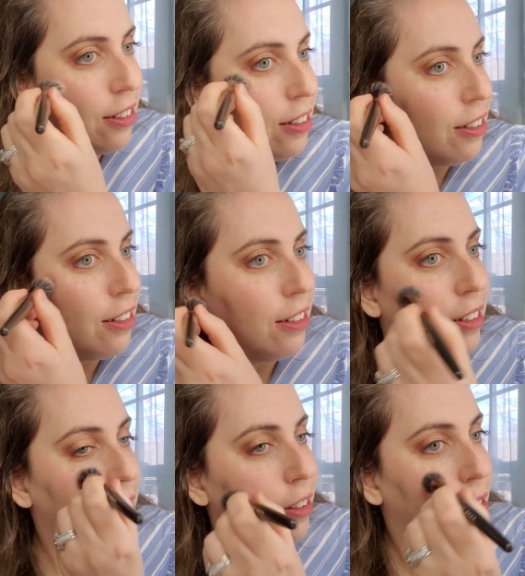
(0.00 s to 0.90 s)

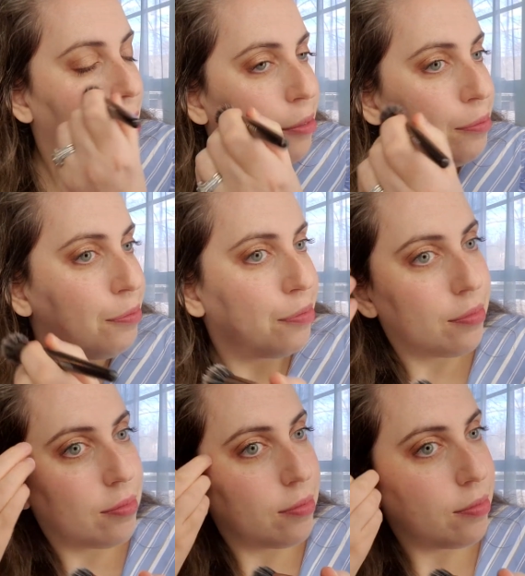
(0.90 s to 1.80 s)

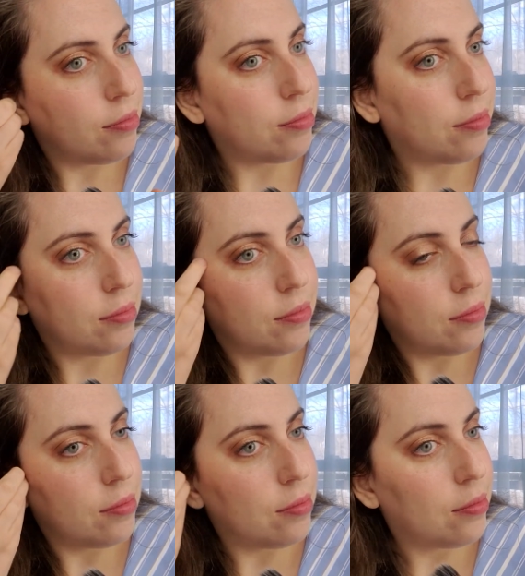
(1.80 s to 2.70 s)

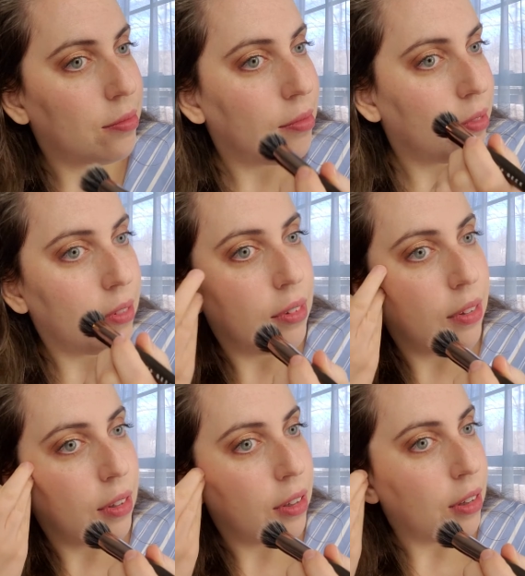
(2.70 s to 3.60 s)

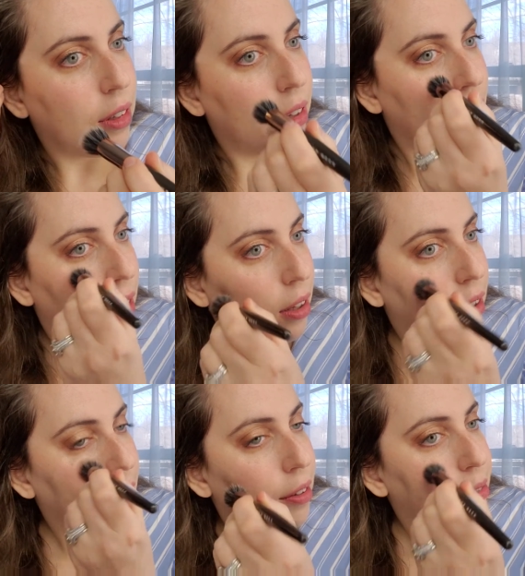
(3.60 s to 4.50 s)

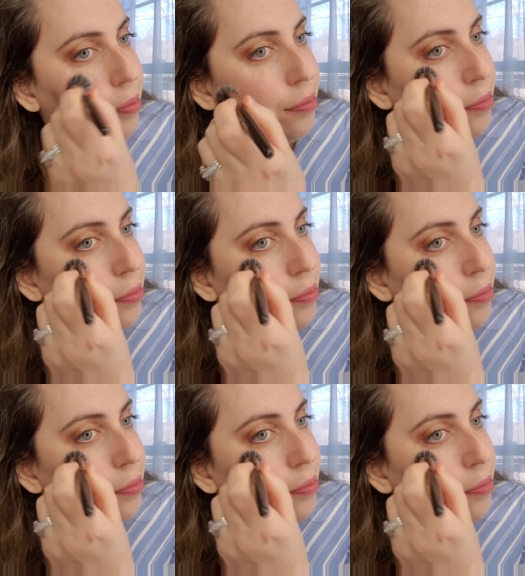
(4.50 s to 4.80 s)
(silence)